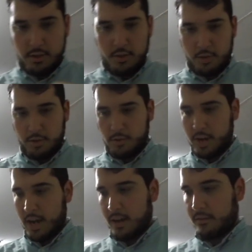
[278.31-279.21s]
you do
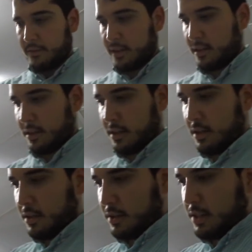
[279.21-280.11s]
have
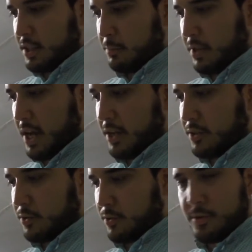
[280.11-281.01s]
the supplied
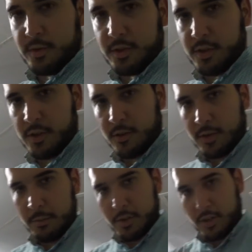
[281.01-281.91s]
screws. So
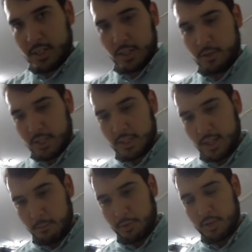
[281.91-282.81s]
let me go ahead and get
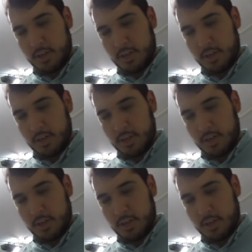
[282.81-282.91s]
that put